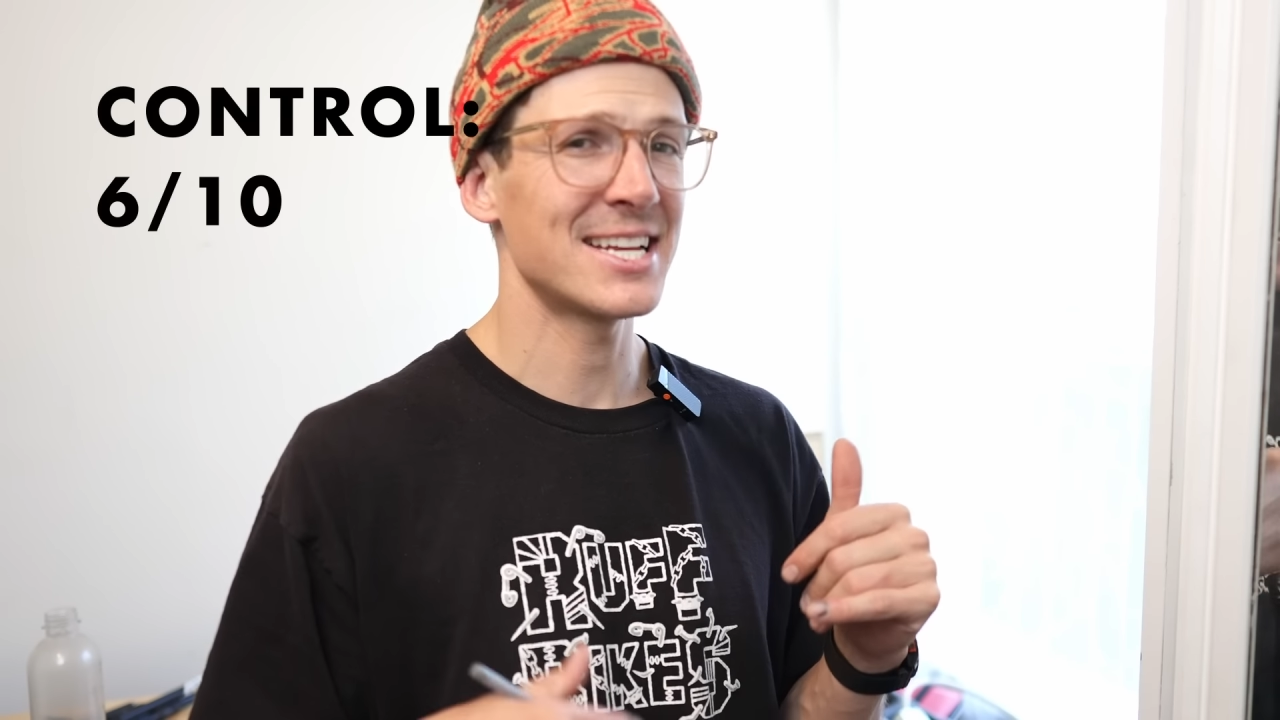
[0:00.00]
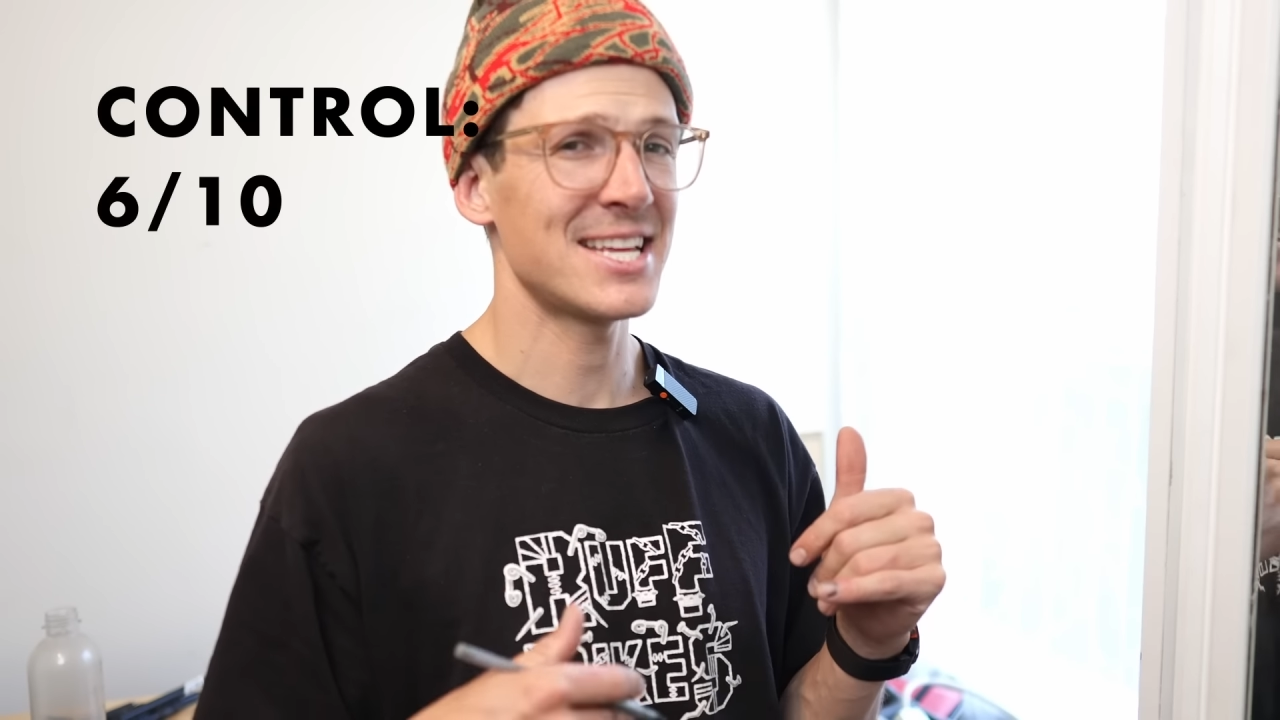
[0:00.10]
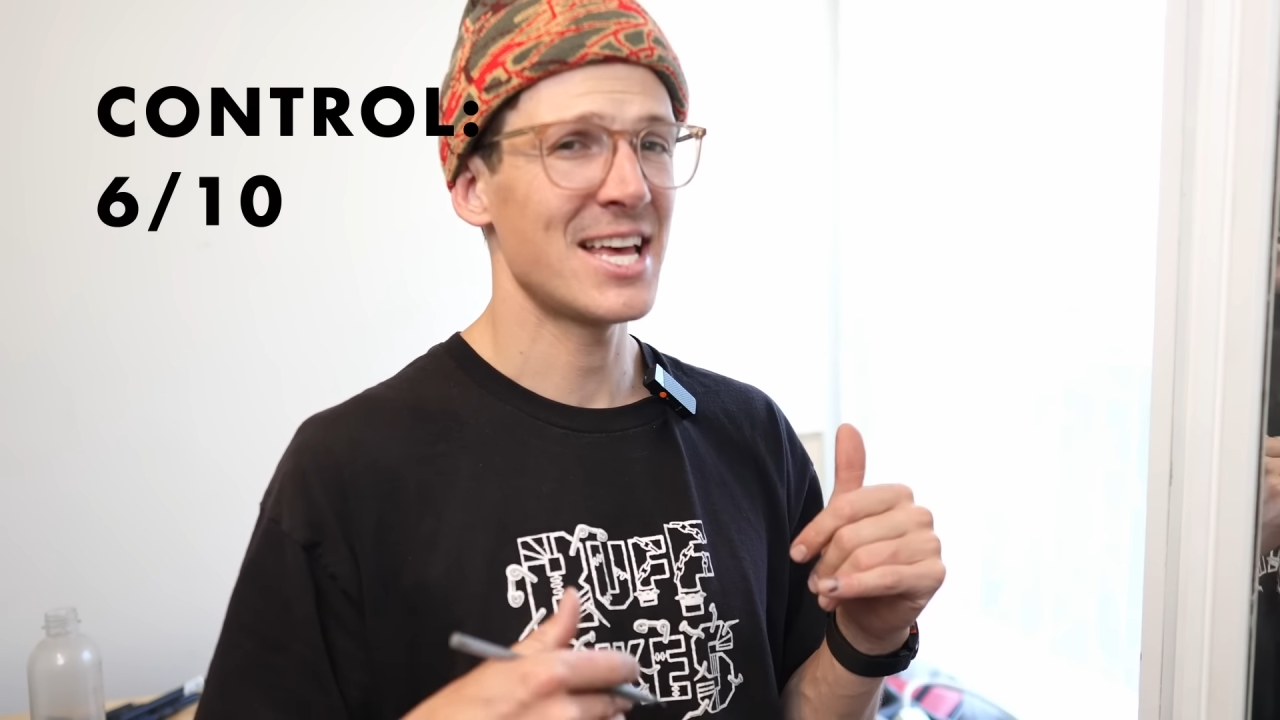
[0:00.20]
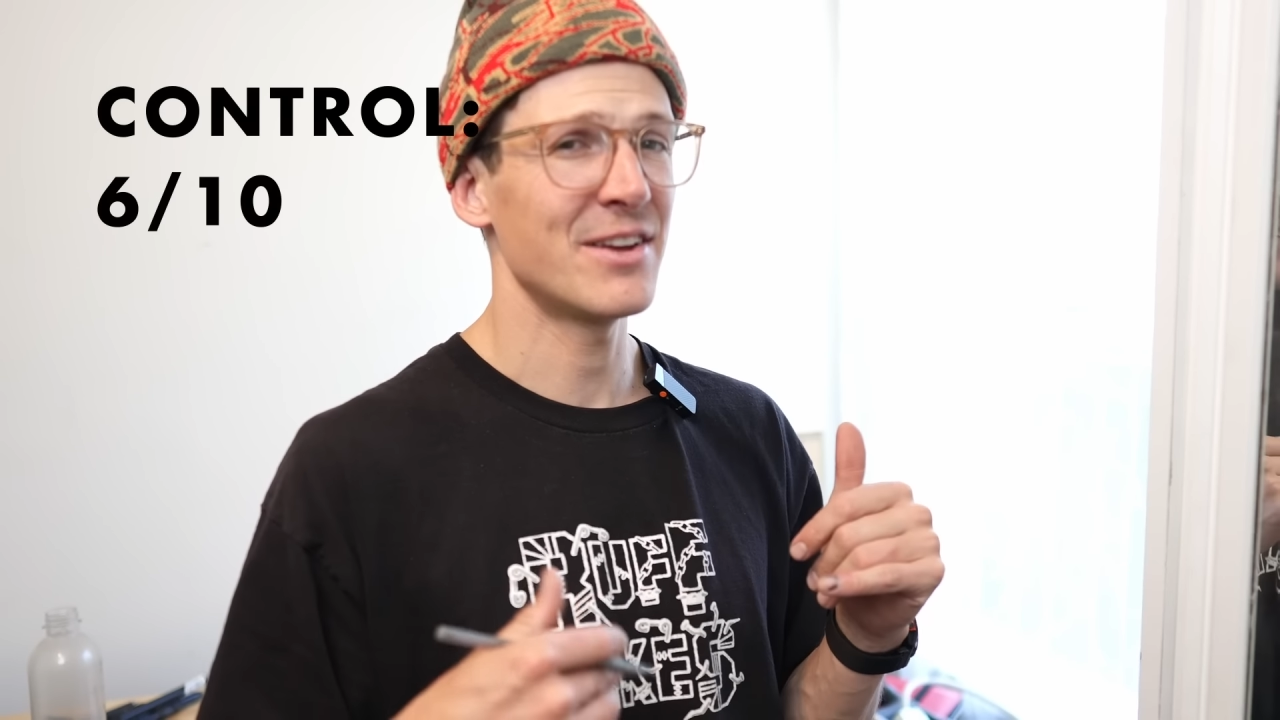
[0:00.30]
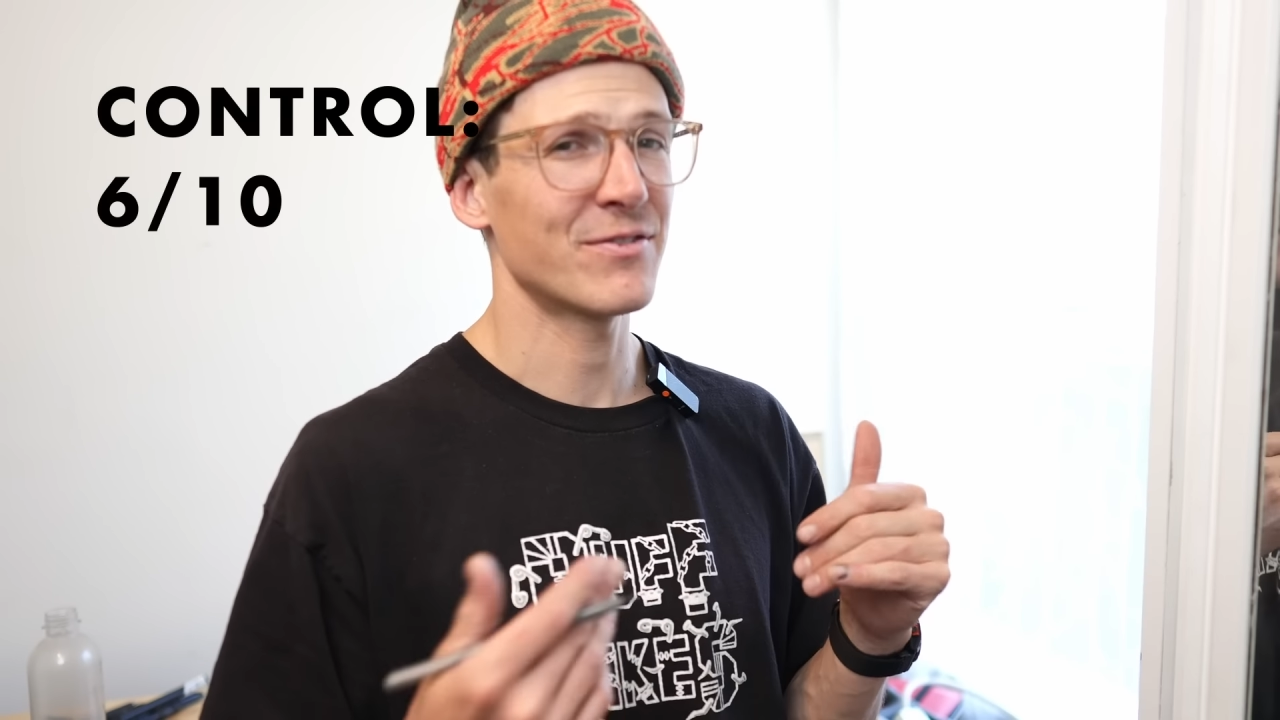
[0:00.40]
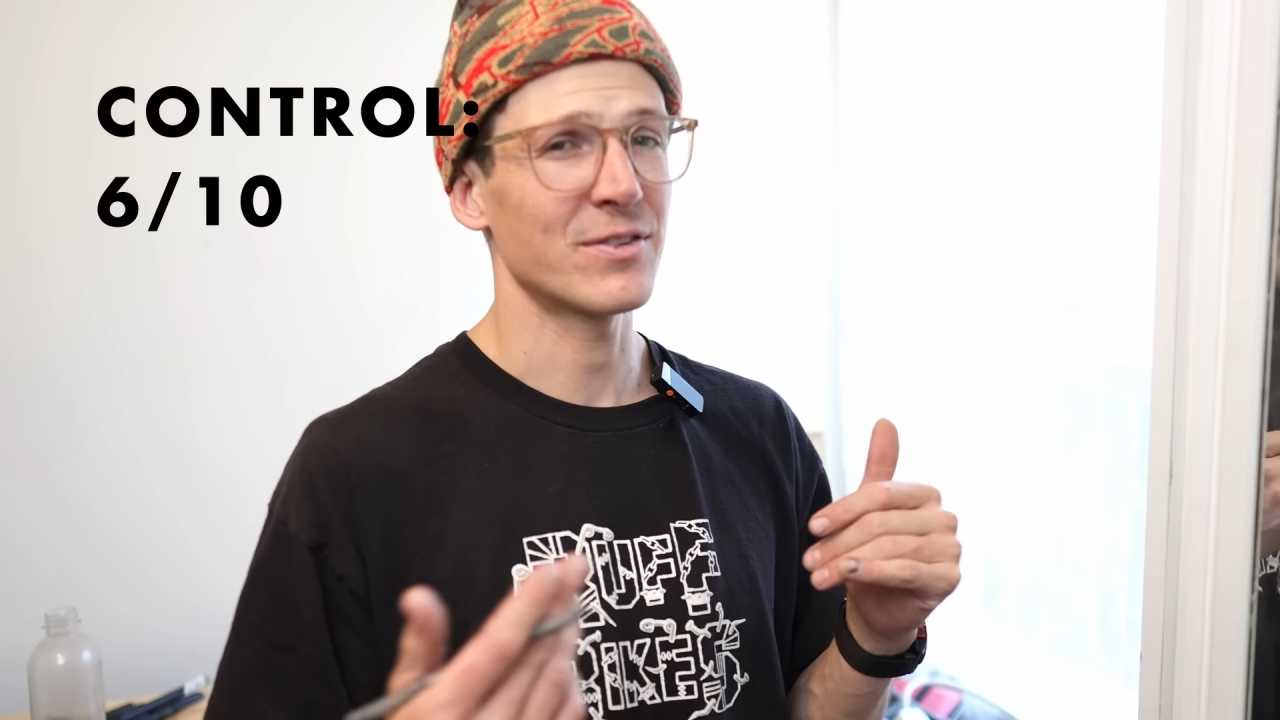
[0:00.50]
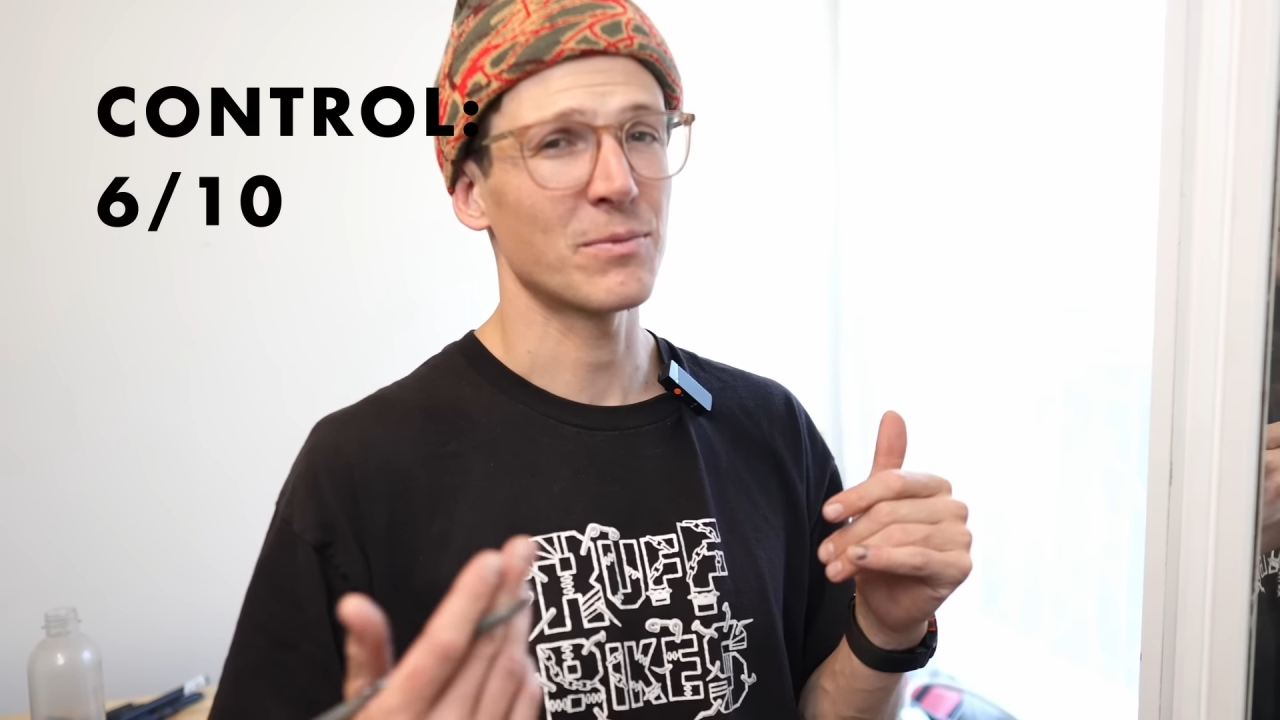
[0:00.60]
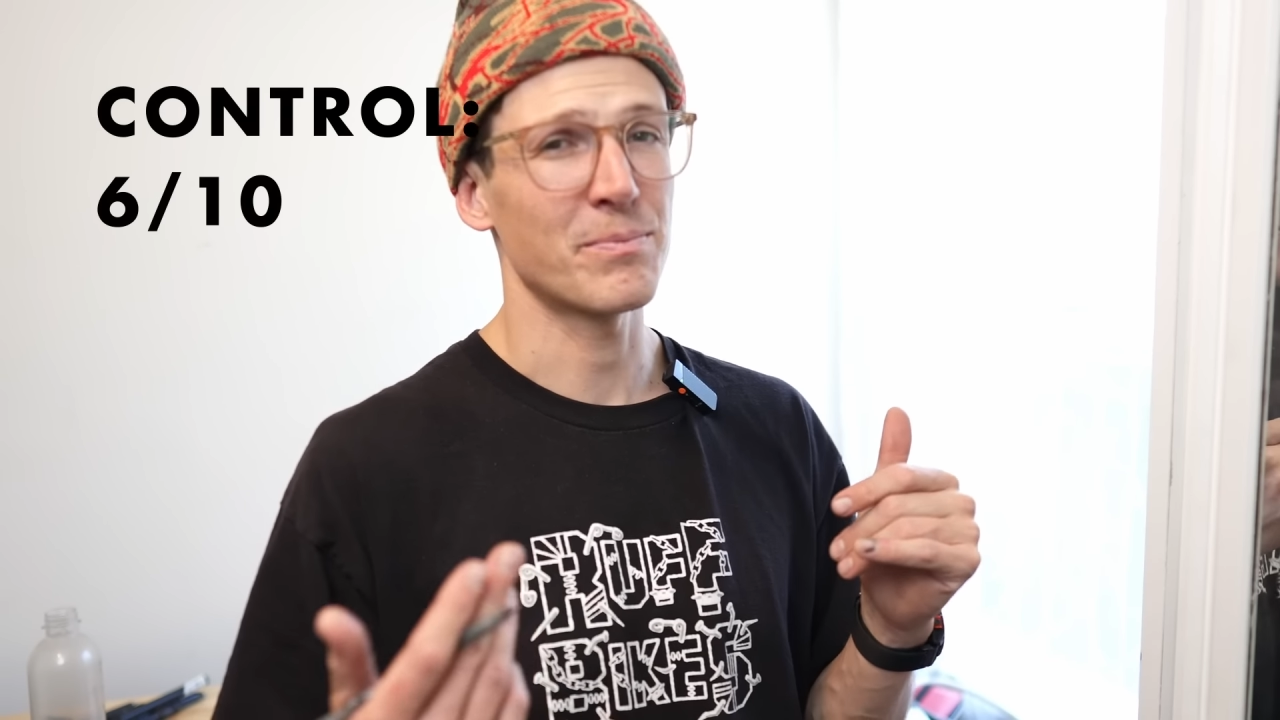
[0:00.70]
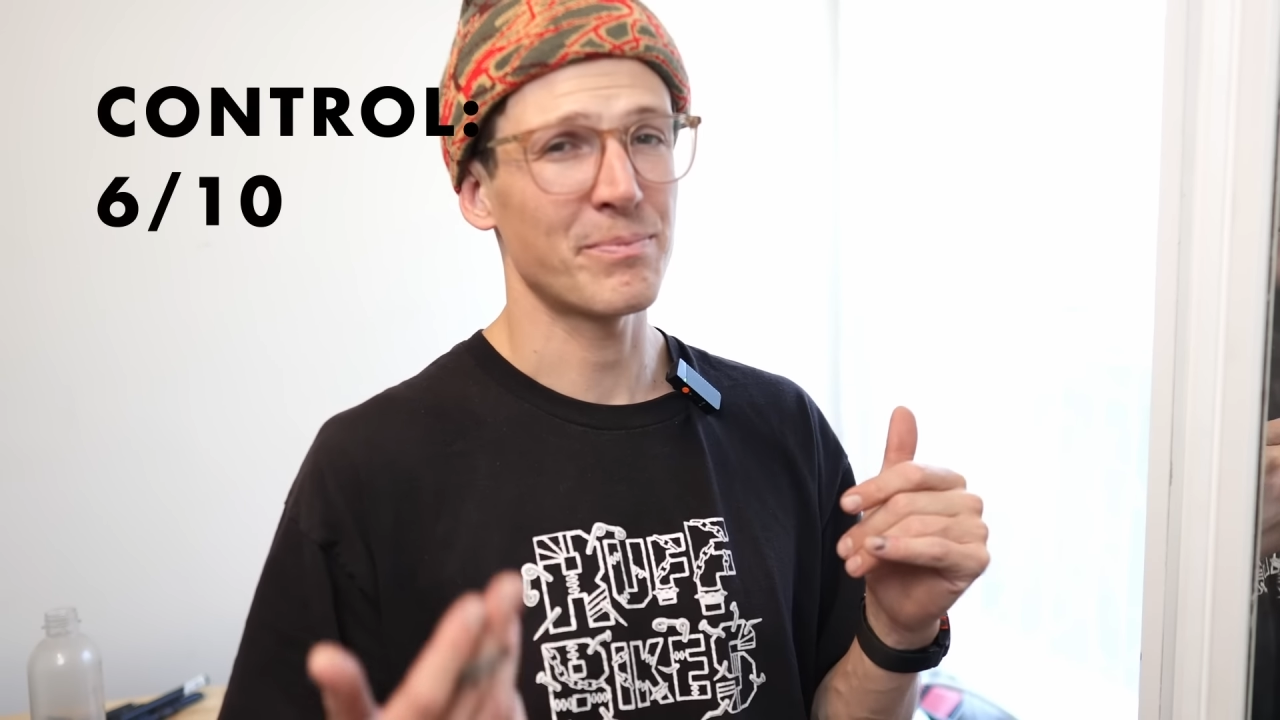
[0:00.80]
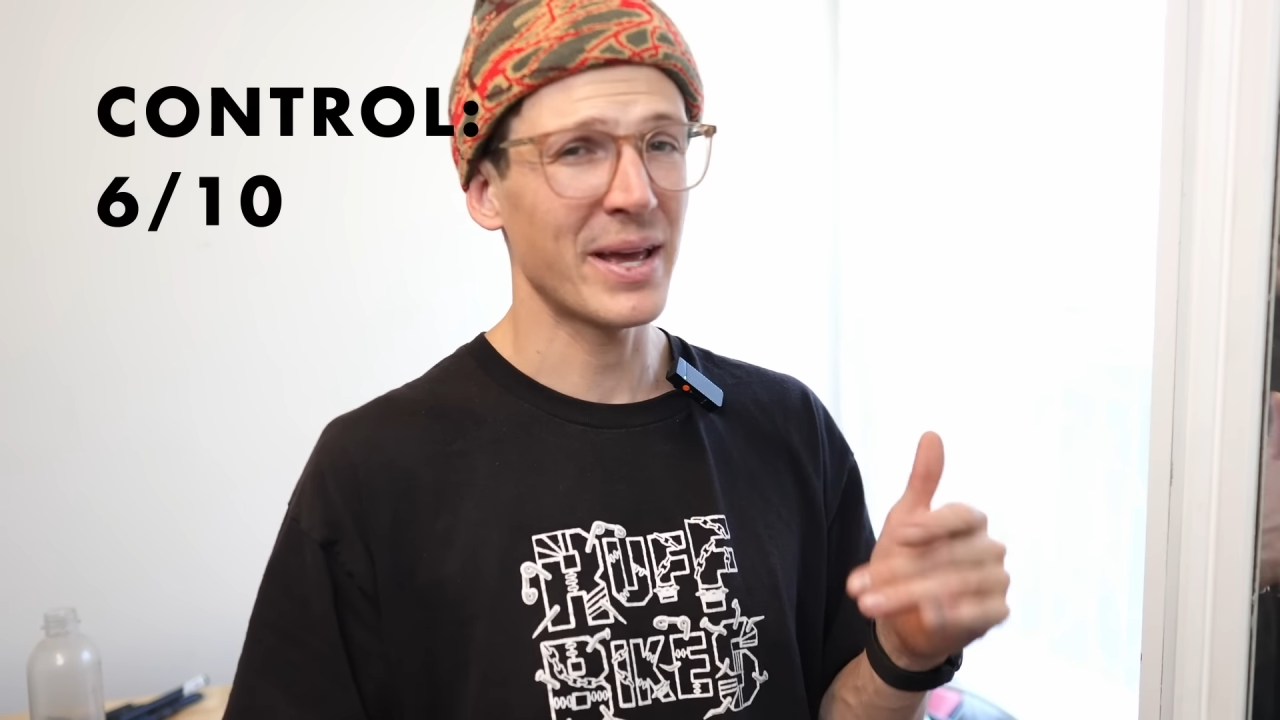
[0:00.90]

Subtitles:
of 10 for